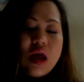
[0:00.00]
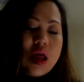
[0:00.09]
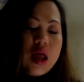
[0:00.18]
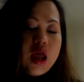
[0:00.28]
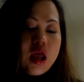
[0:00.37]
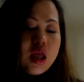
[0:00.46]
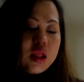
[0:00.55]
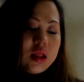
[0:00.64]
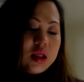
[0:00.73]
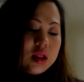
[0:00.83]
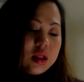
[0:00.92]
and
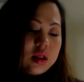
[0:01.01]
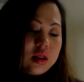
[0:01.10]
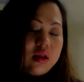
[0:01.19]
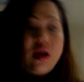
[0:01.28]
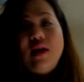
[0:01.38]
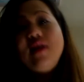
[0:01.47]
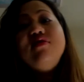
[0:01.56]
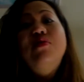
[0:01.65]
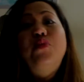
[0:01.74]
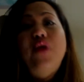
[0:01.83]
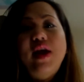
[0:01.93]
yeah, that's
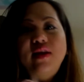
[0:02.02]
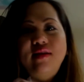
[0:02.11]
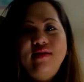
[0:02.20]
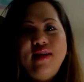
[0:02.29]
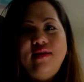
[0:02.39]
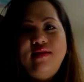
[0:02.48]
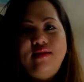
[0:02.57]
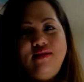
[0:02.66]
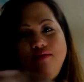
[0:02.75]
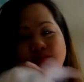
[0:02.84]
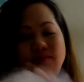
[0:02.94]
the brand. It's not,
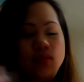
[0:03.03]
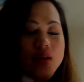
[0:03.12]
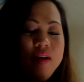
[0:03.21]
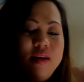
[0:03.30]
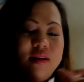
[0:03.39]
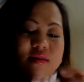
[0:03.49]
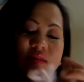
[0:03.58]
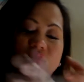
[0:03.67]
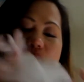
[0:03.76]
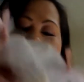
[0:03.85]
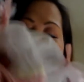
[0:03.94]
it's
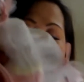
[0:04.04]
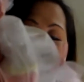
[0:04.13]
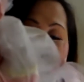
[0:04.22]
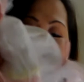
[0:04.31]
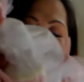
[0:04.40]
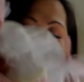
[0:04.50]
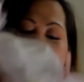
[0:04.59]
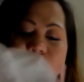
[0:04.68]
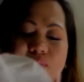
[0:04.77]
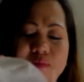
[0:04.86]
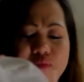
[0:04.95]
the brand name. It's a
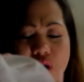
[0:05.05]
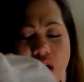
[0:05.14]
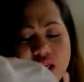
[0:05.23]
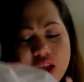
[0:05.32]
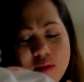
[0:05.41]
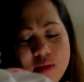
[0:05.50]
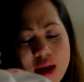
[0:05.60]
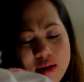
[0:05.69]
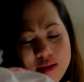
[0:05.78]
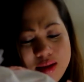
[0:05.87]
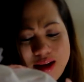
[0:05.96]
brand name like
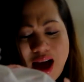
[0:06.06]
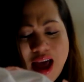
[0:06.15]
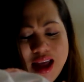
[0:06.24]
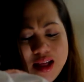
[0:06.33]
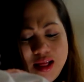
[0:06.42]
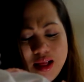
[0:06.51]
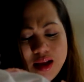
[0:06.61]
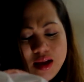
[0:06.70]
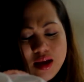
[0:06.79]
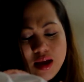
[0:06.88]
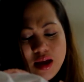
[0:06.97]
Kyle,
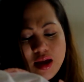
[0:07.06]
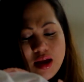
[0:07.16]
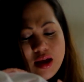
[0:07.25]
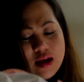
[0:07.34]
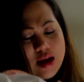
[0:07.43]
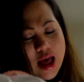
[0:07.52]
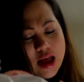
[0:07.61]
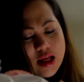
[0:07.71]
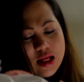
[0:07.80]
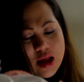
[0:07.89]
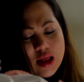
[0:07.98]

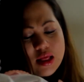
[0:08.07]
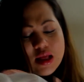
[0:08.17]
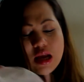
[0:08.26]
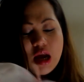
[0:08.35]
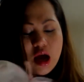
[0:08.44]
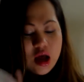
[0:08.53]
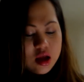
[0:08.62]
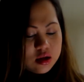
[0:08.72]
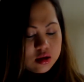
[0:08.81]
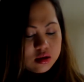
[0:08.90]
Kyle and Diha.